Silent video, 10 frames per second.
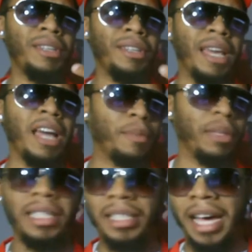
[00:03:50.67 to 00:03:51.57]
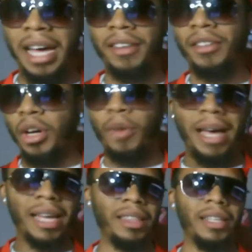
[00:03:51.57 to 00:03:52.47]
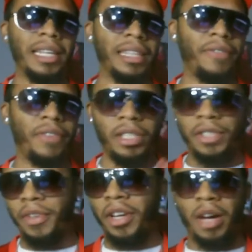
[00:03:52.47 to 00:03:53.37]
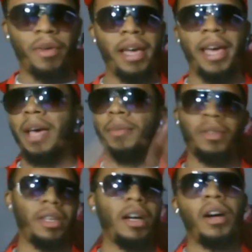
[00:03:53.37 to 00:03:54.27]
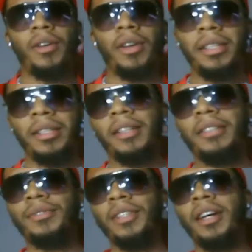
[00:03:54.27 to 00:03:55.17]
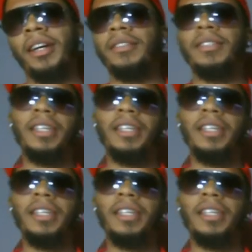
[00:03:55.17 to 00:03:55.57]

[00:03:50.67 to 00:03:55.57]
now the police gotta go back and look at the footage, figure out what happened. Yeah, all that deal. All right.